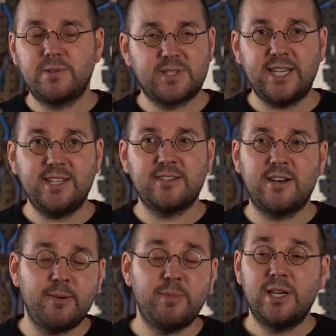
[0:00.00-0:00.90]
Take your
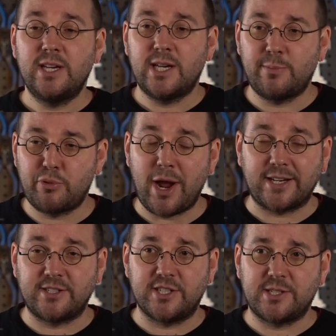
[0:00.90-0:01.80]
time and
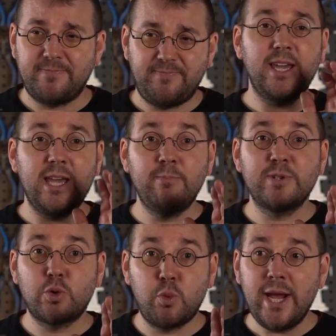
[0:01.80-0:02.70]
practice. In
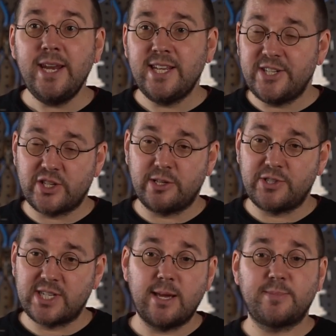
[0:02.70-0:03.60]
between each of those
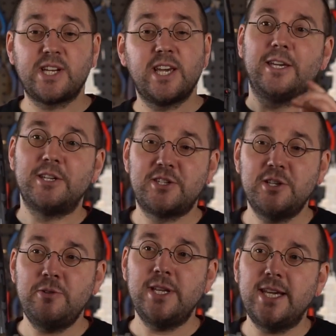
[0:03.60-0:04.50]
steps, you
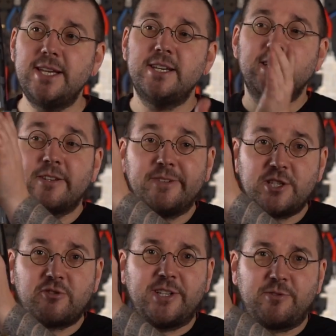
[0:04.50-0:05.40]
do need to be
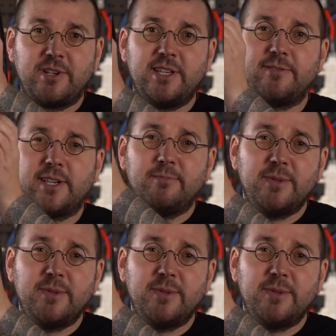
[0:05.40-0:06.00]
stress relieving.